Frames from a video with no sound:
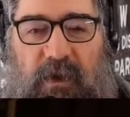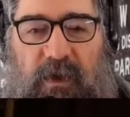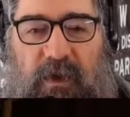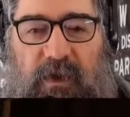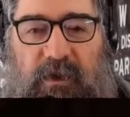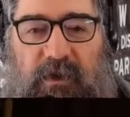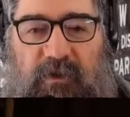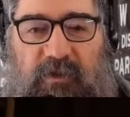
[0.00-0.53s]

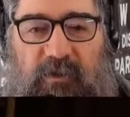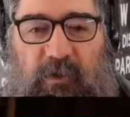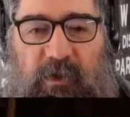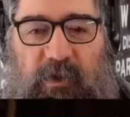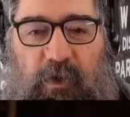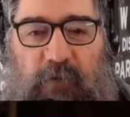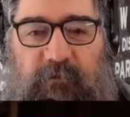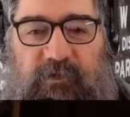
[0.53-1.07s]
And
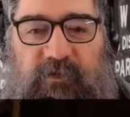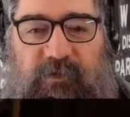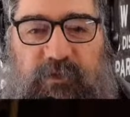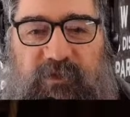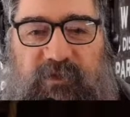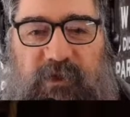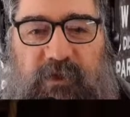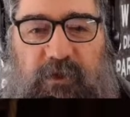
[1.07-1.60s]
my office
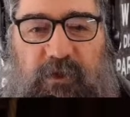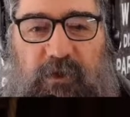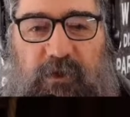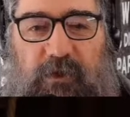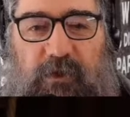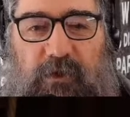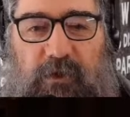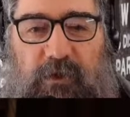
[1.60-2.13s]
was in
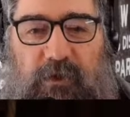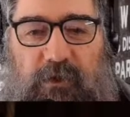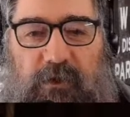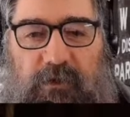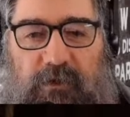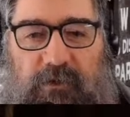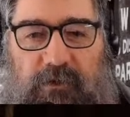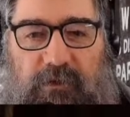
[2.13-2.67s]

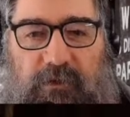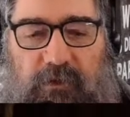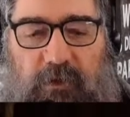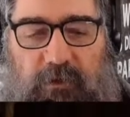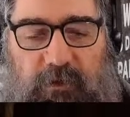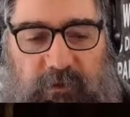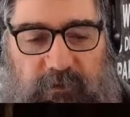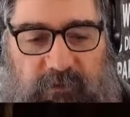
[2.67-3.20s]

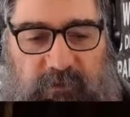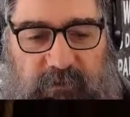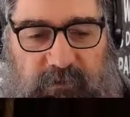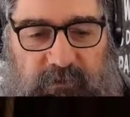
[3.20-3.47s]
Concord.